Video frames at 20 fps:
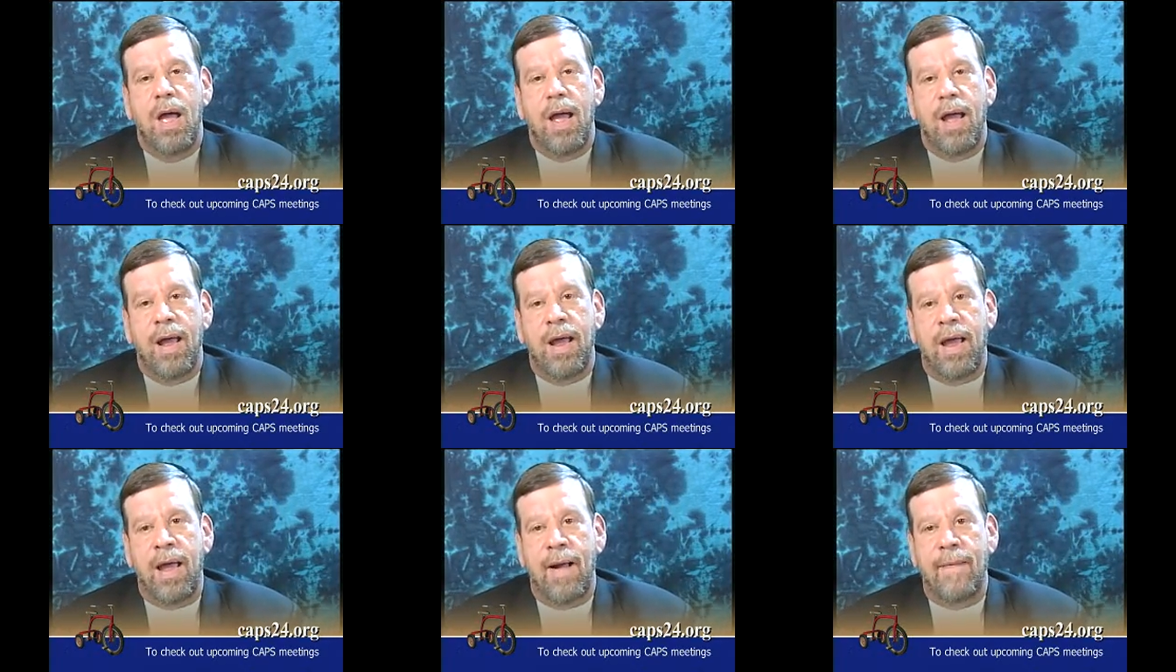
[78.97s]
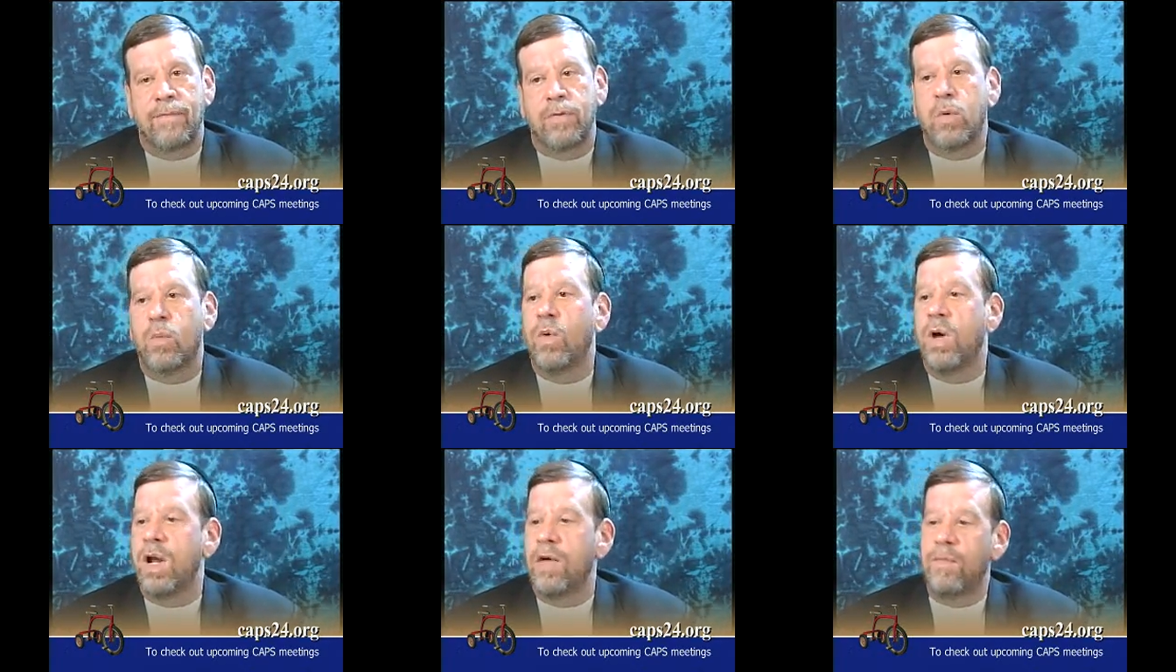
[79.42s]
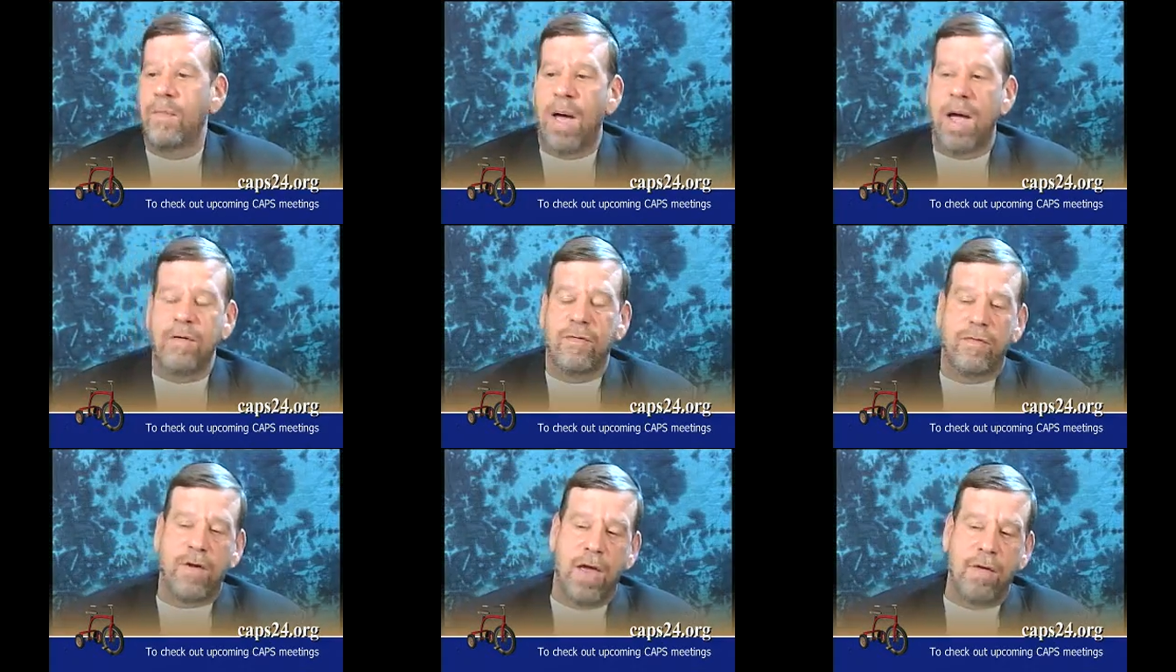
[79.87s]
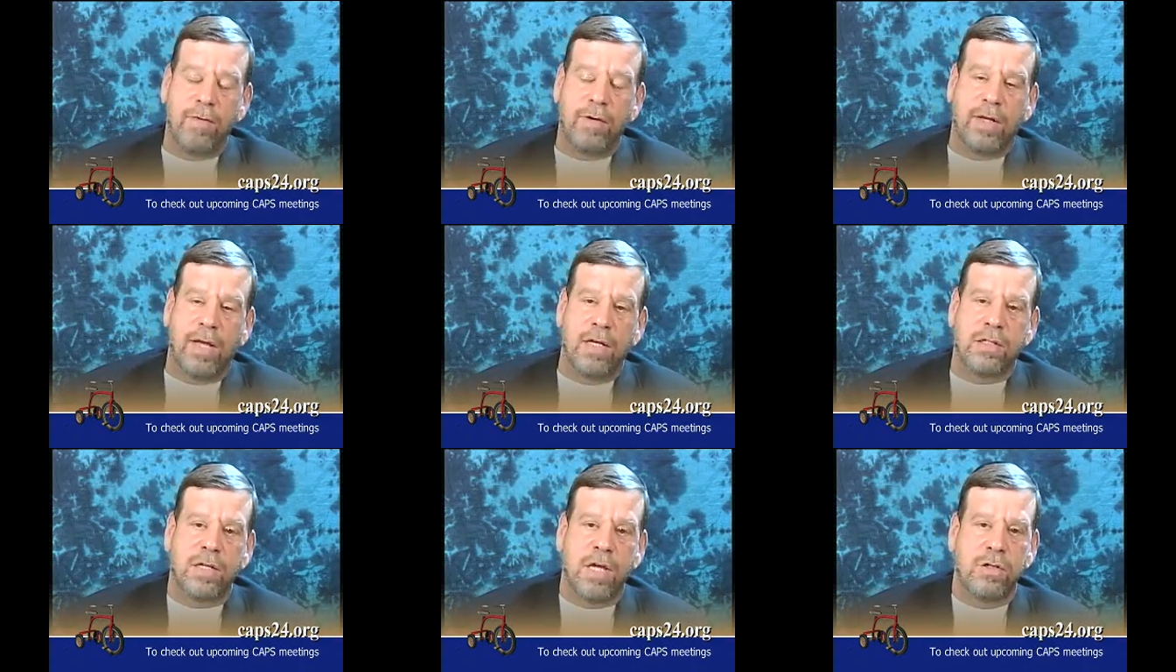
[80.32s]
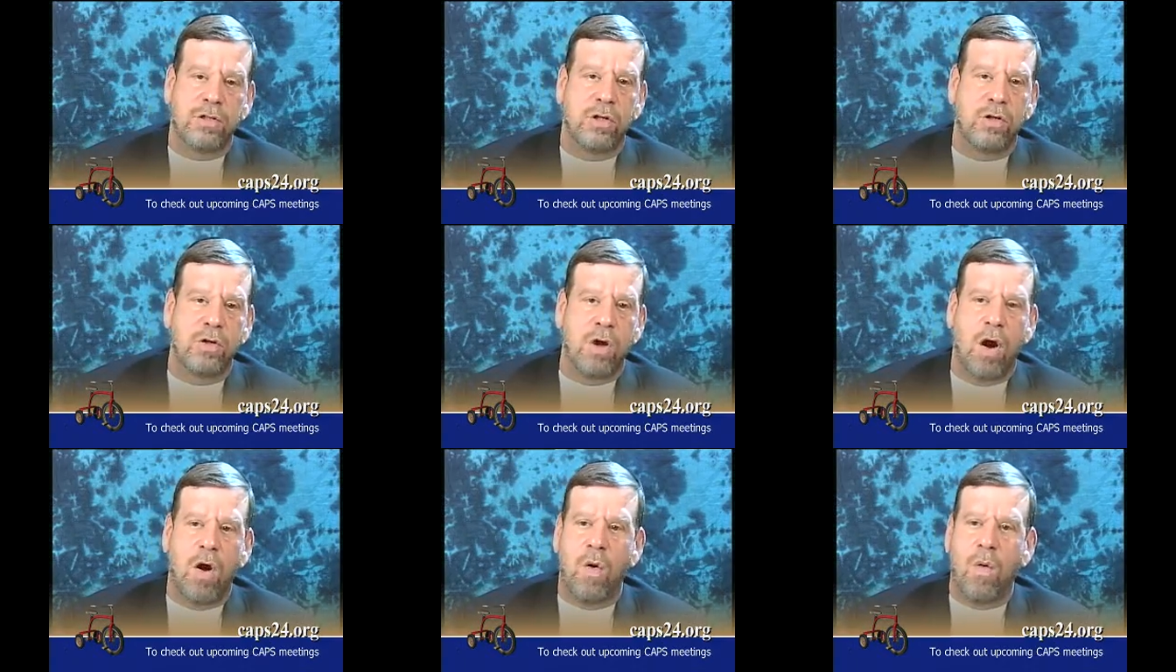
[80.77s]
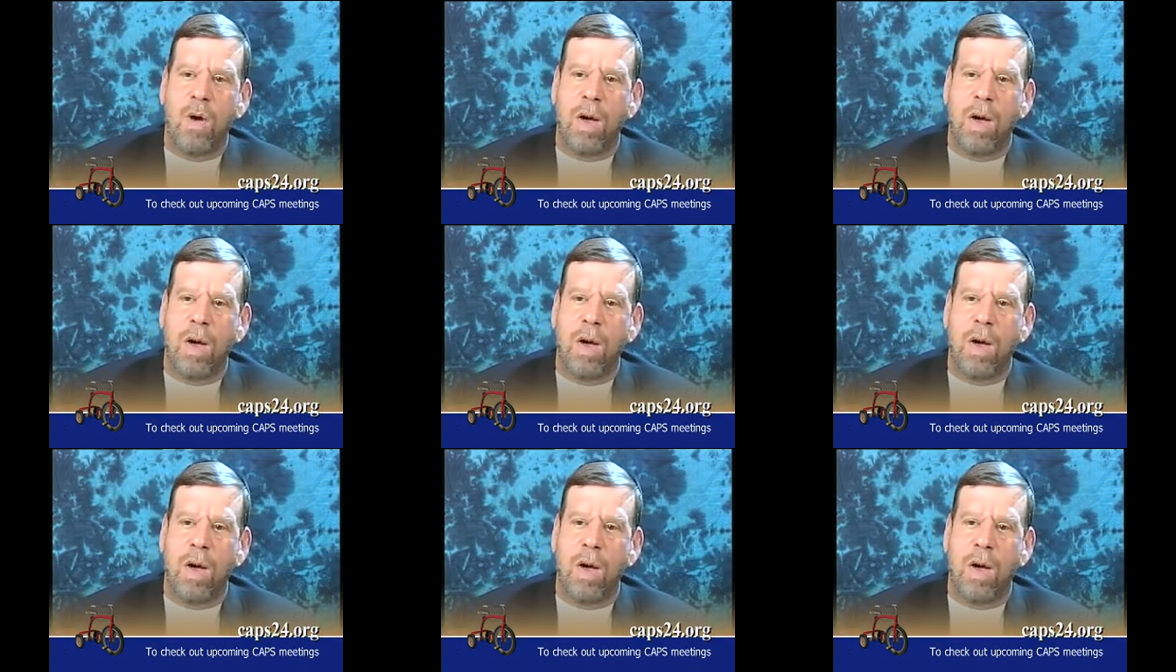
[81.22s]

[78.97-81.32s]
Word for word: And one of my favorite guests, as you know,